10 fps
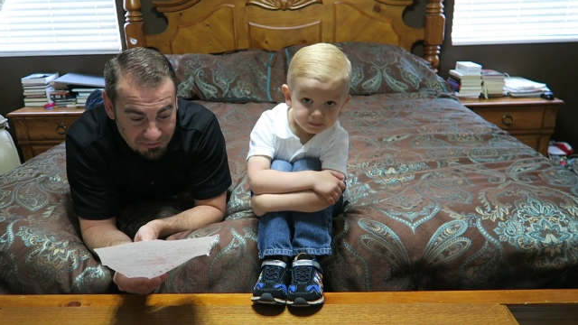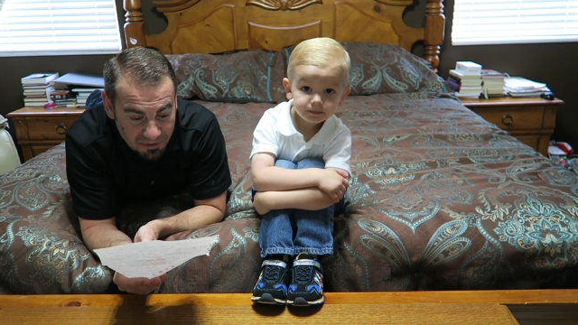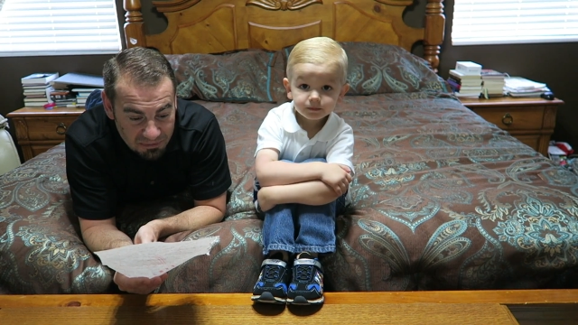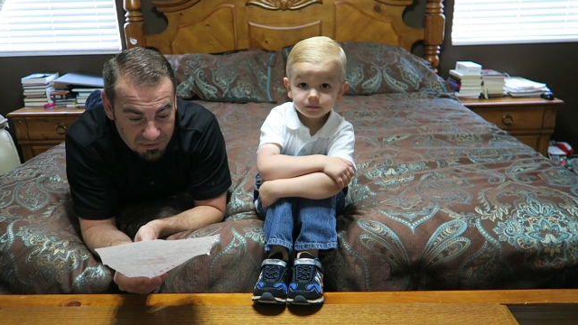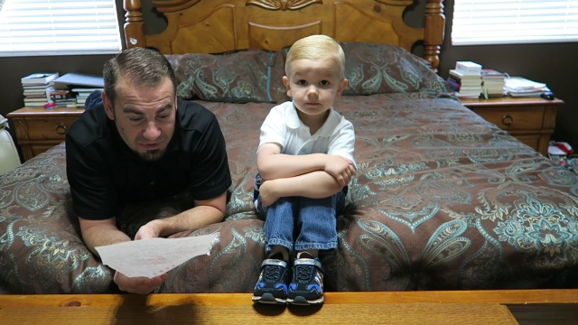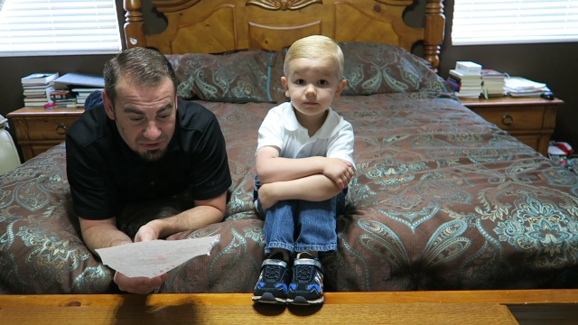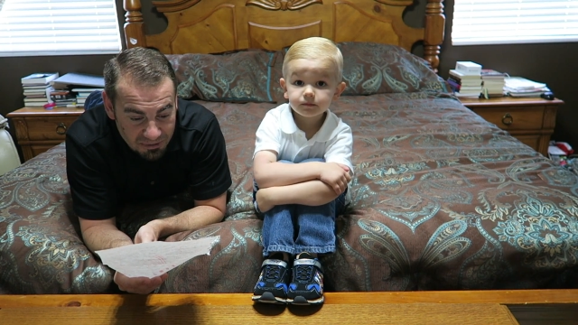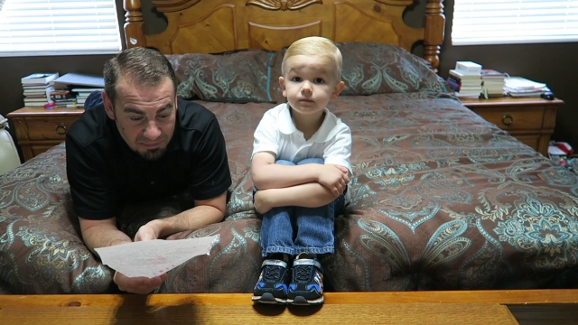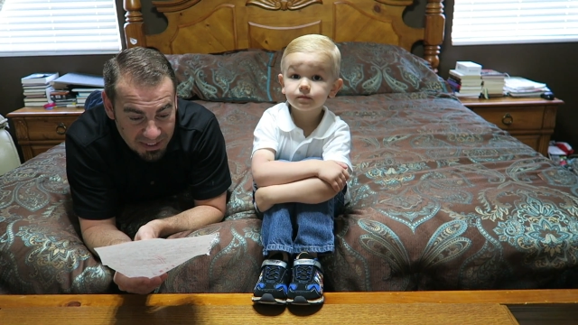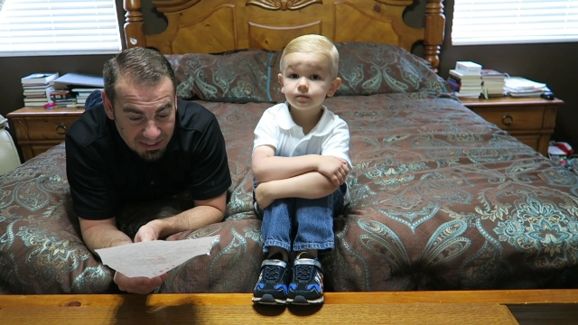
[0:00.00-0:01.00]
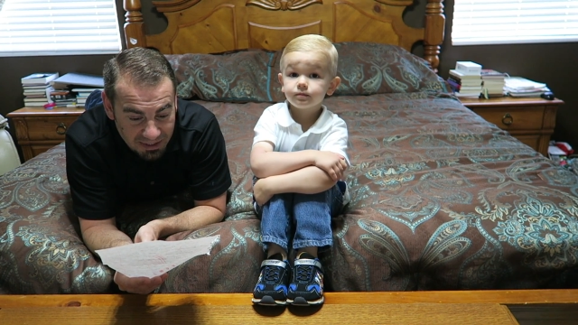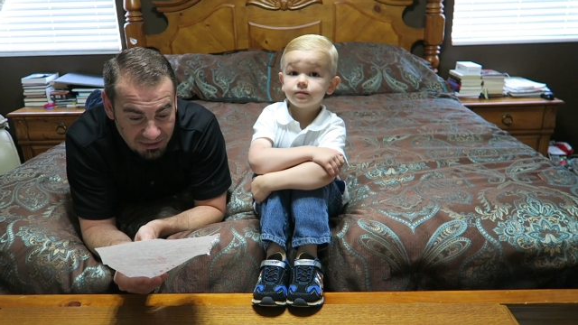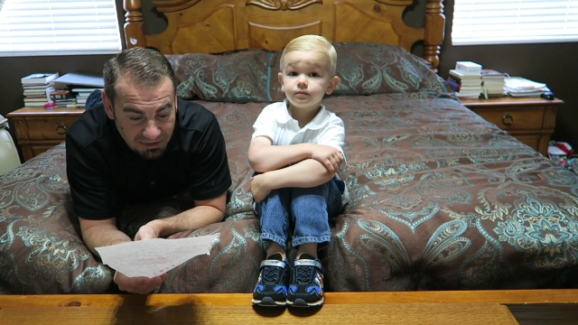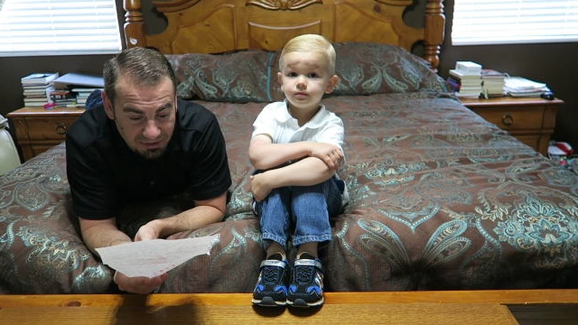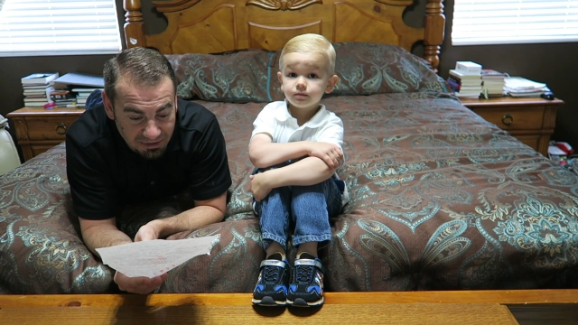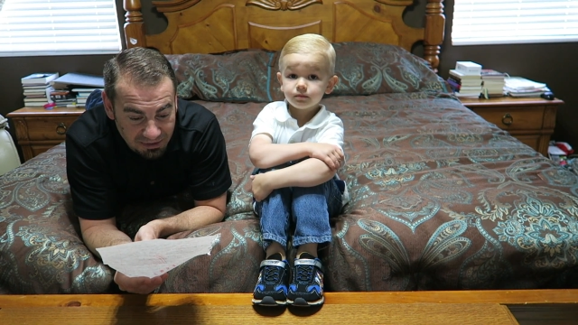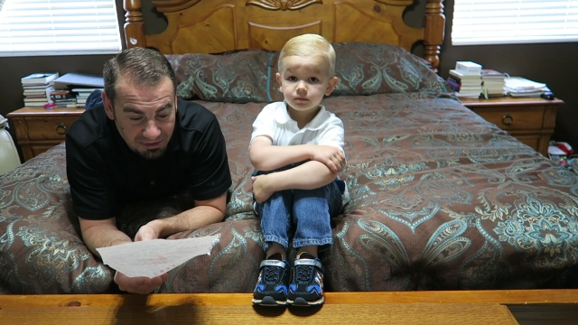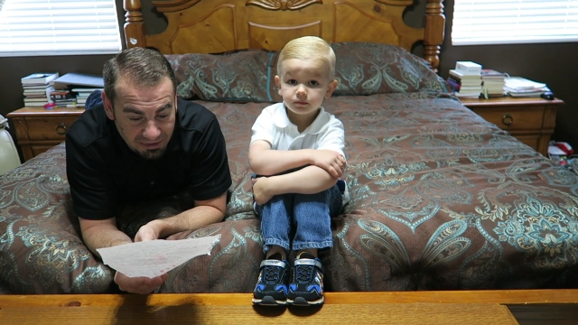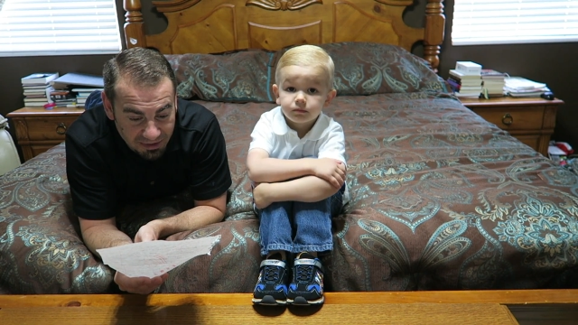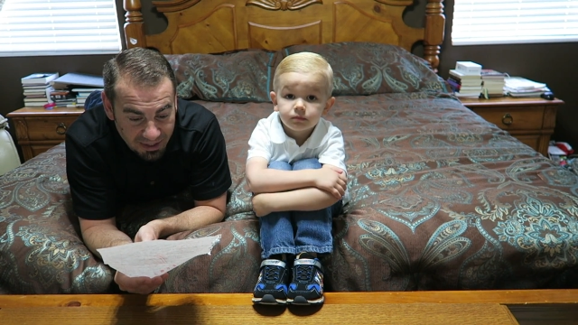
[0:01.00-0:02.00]
Speaker 1: is from Jamina
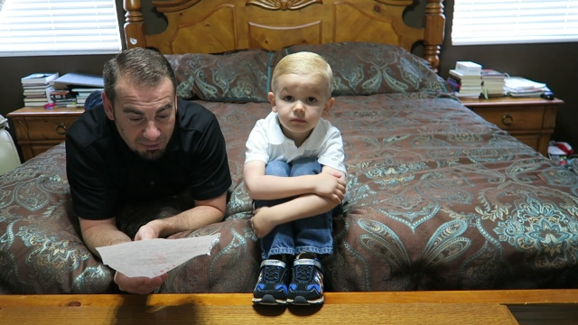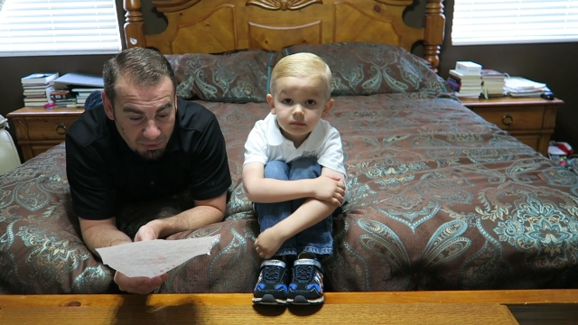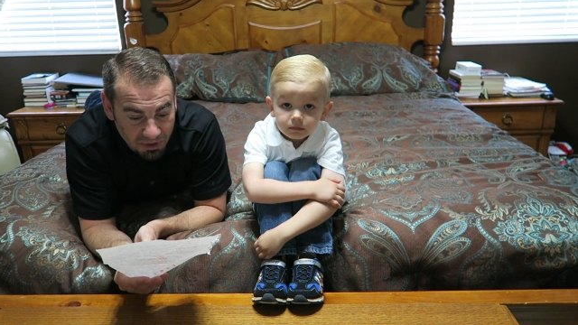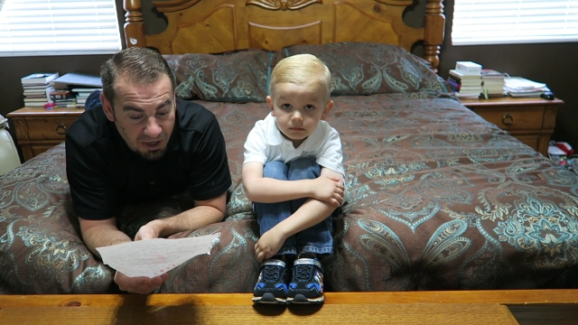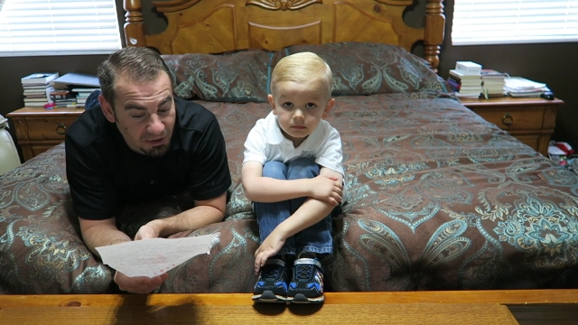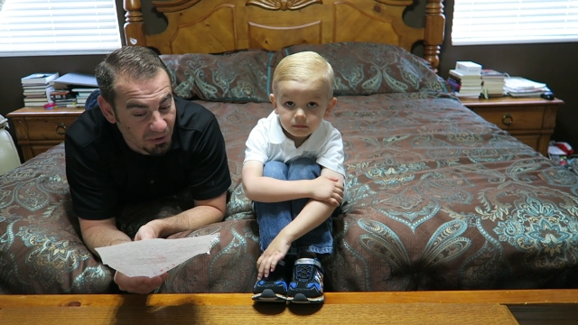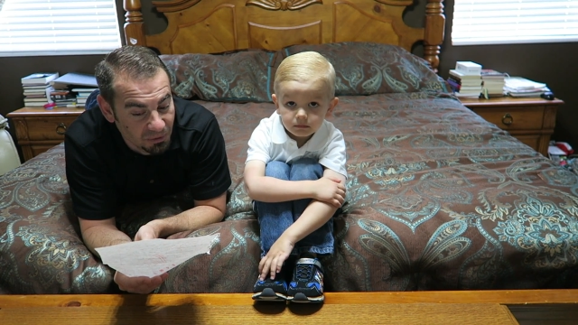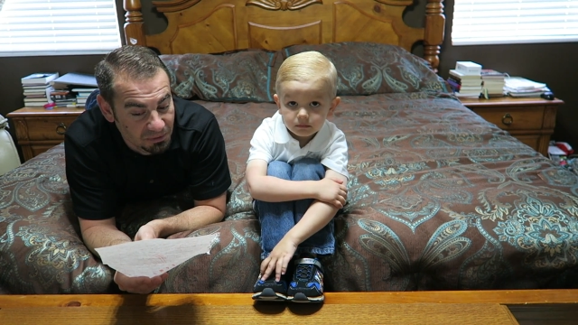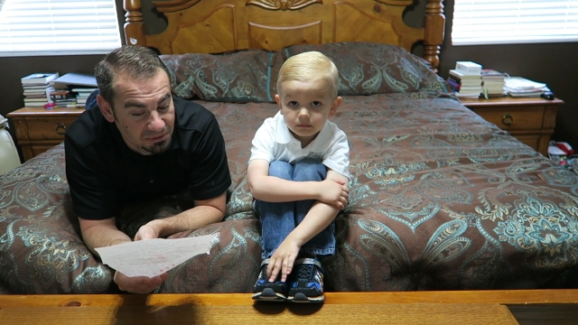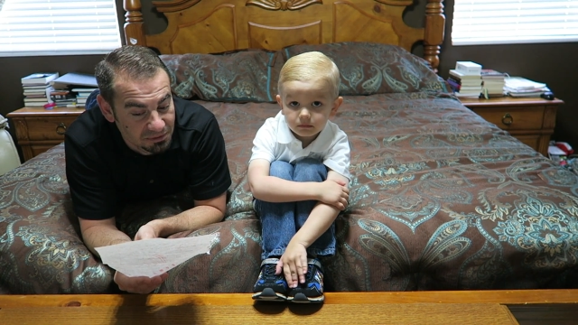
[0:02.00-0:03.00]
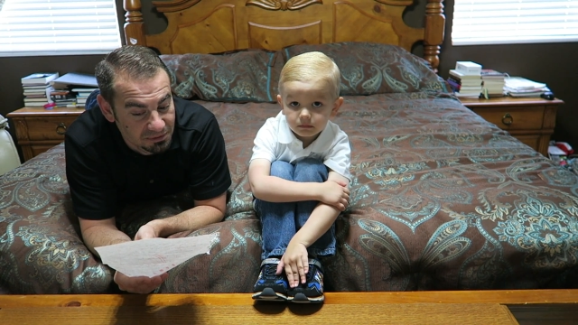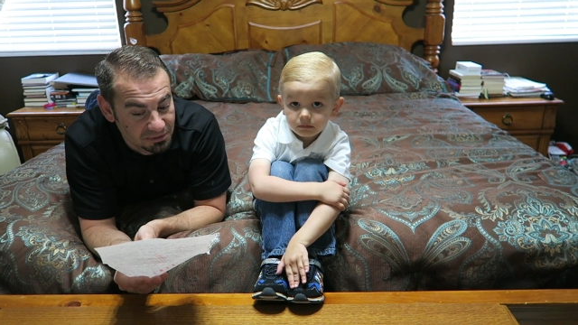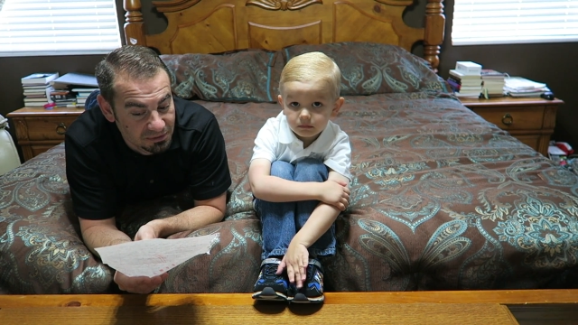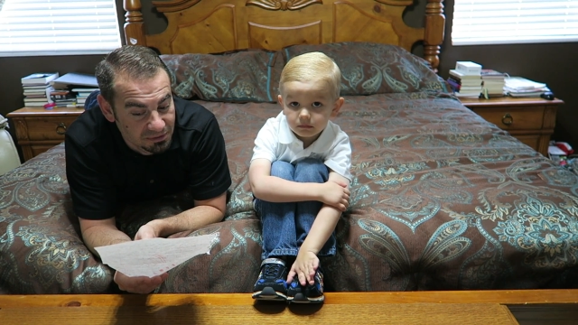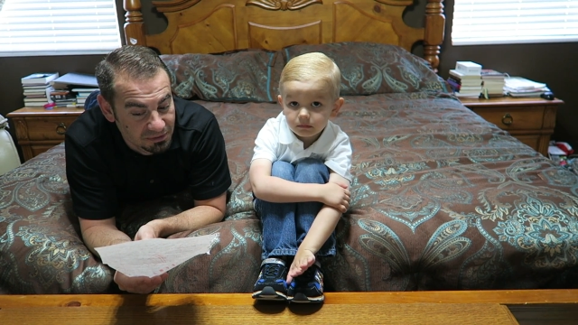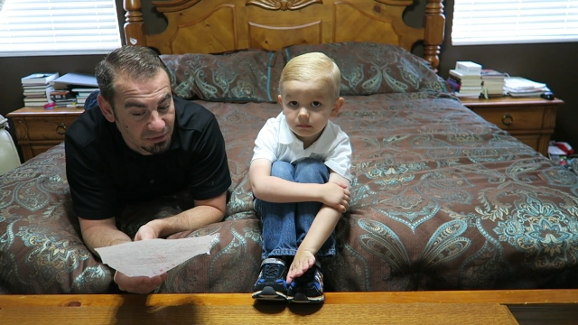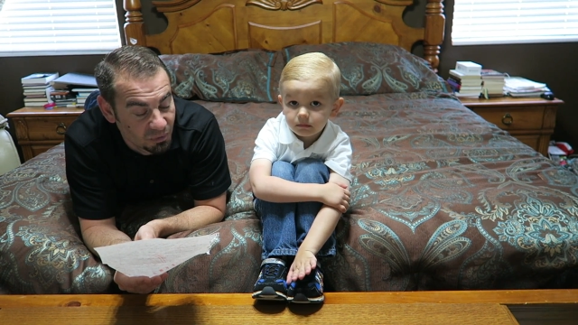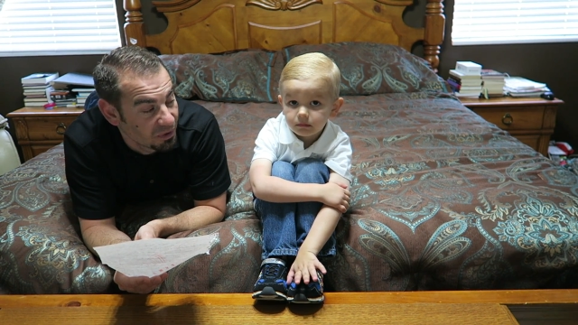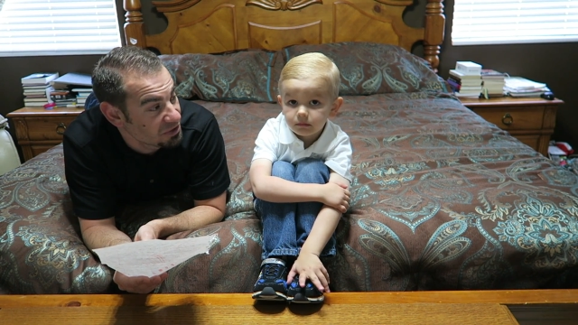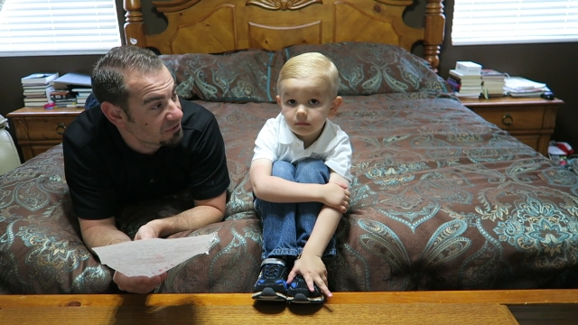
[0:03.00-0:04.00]
and Murado.
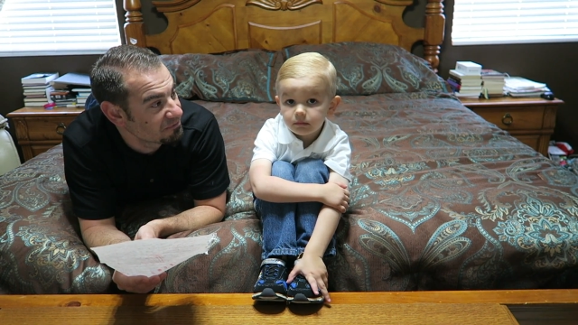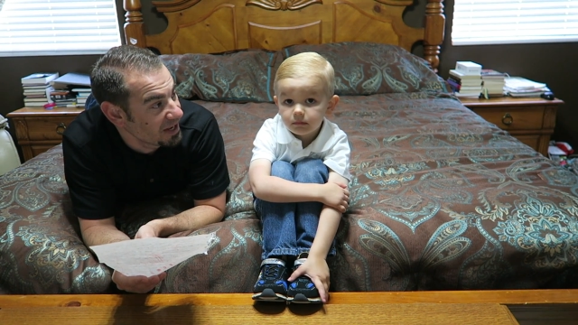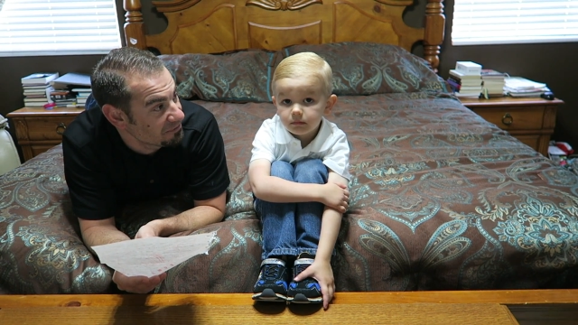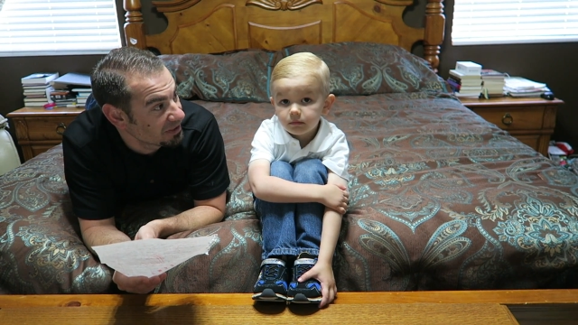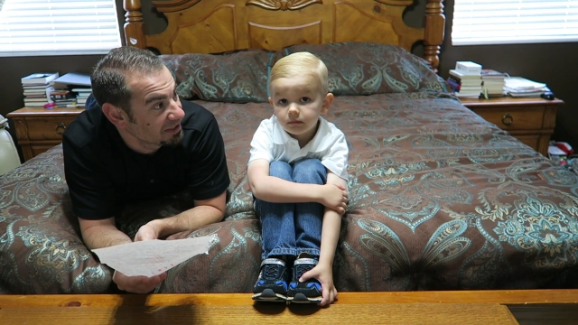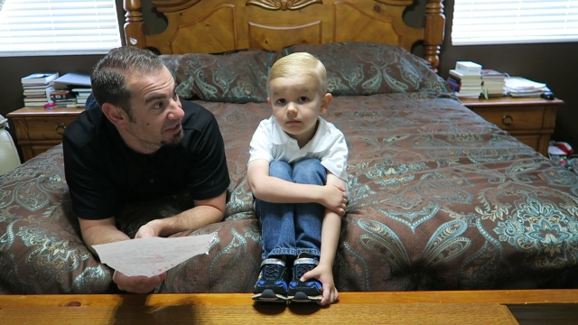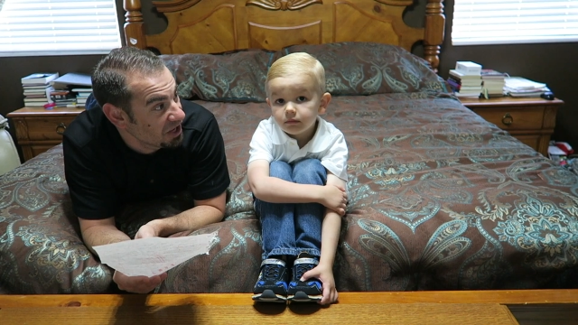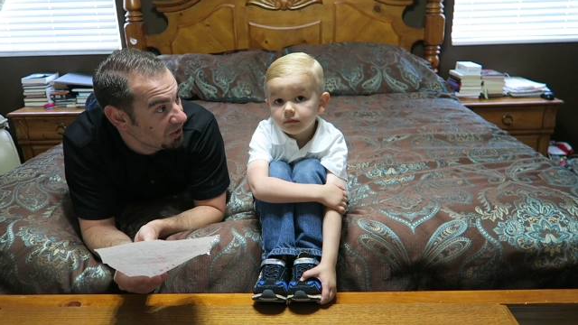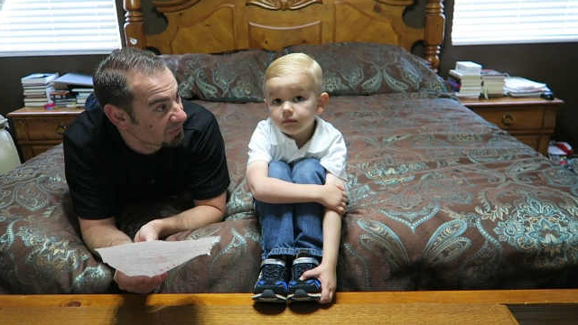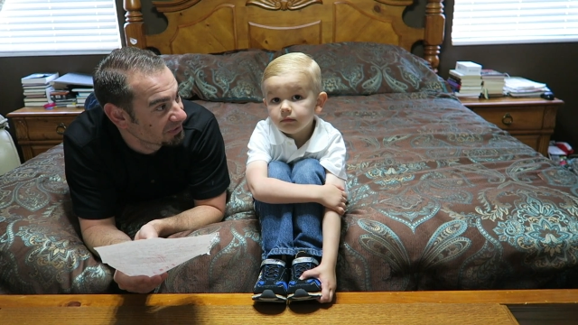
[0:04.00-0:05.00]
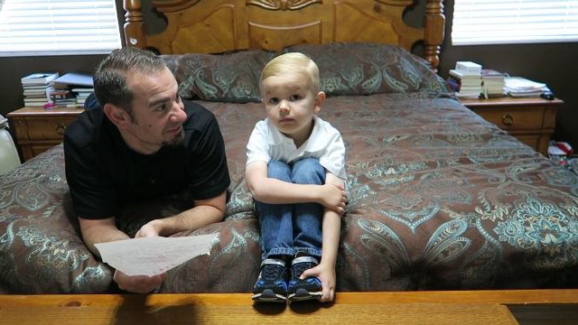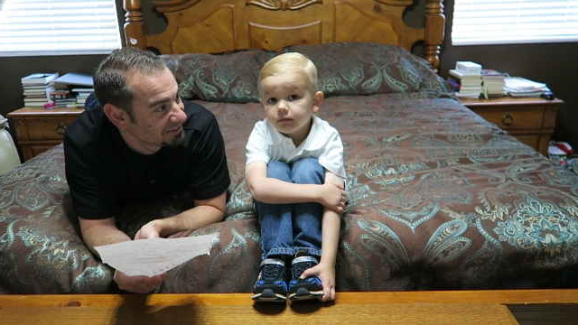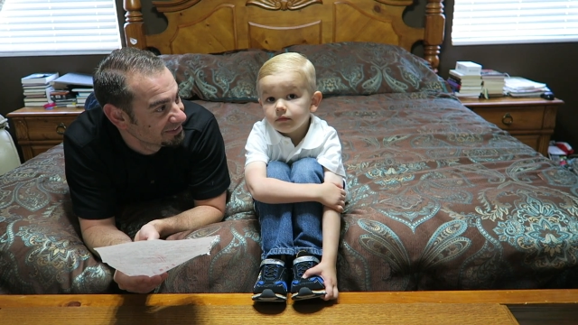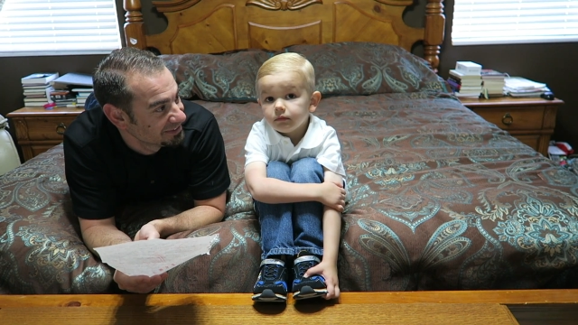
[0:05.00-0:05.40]
What is your favorite color?